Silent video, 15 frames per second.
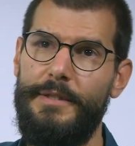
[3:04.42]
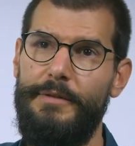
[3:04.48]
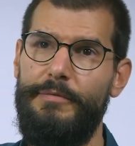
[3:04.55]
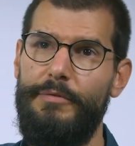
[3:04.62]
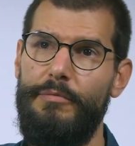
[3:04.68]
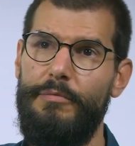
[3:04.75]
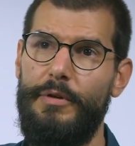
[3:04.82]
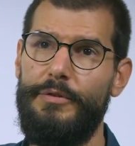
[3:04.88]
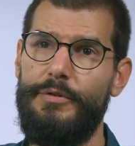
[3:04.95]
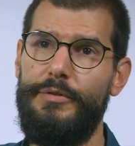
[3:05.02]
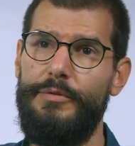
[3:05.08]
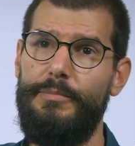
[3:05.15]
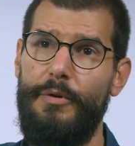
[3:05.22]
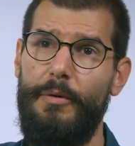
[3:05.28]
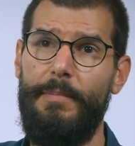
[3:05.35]
if we want
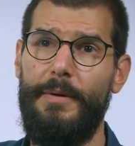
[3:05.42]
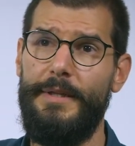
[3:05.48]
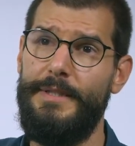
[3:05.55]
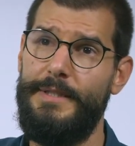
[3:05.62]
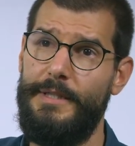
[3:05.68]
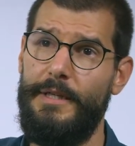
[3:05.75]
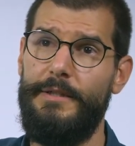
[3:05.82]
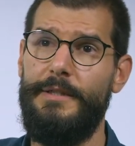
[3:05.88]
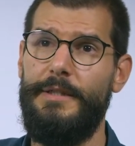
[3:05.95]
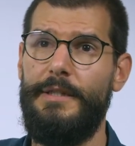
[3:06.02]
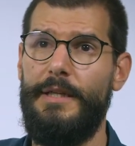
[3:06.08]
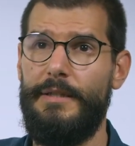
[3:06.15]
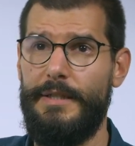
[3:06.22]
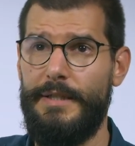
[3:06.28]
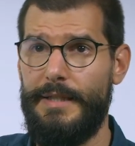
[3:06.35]
to properly study
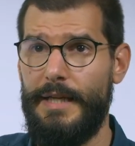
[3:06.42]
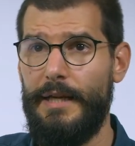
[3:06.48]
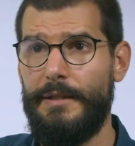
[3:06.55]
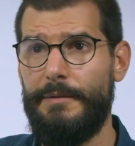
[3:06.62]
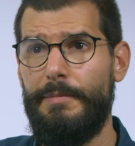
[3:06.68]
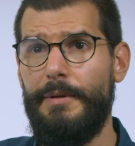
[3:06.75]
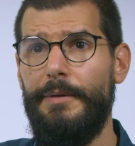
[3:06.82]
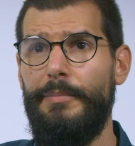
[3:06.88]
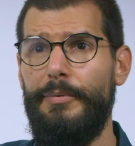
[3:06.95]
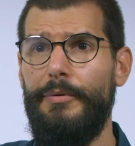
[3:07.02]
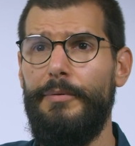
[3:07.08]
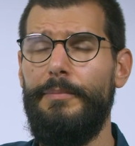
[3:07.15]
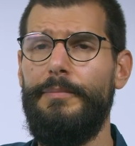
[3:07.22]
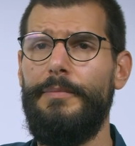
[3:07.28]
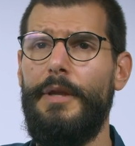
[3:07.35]
and understand
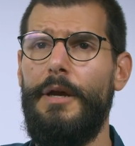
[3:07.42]
people,